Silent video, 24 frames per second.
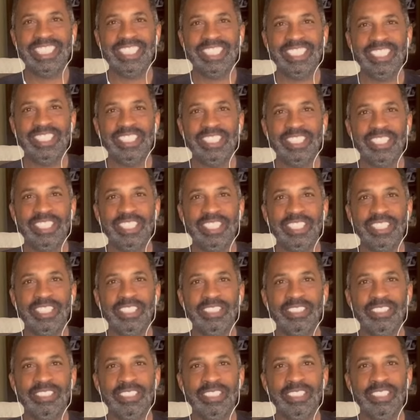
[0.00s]

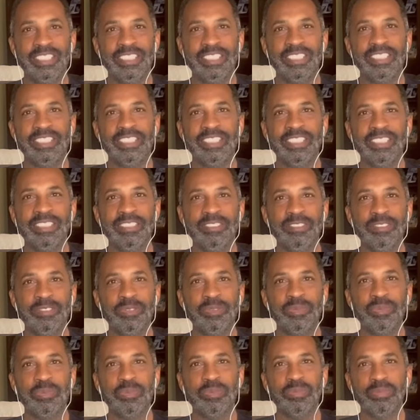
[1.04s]

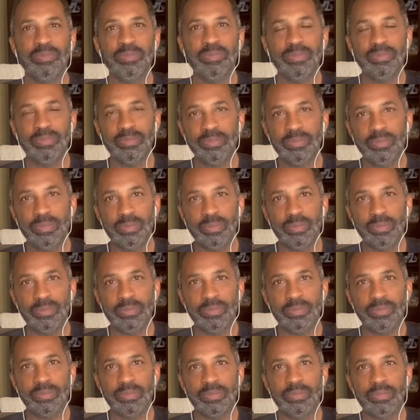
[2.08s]

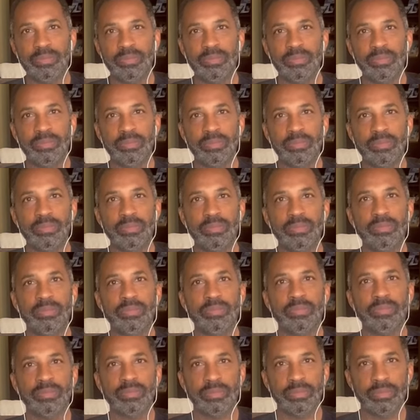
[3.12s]

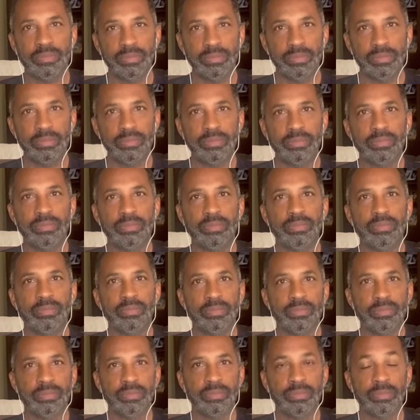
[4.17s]

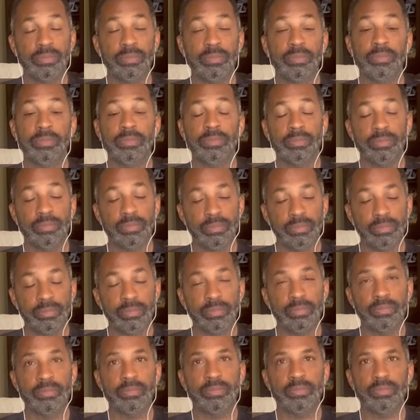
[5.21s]

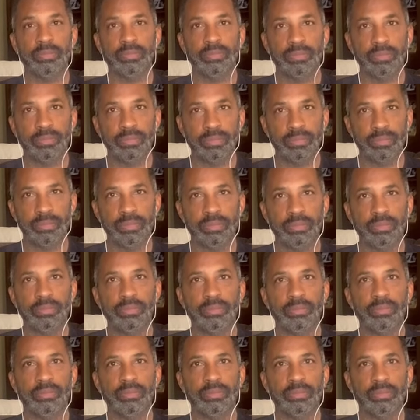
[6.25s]

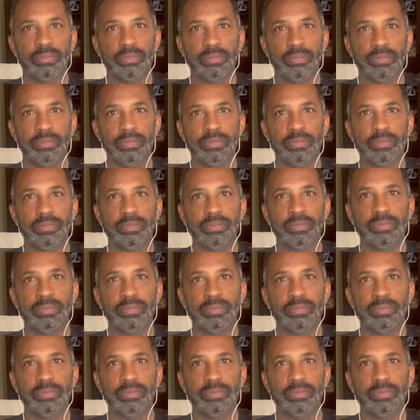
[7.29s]
No words are spoken by the person on screen.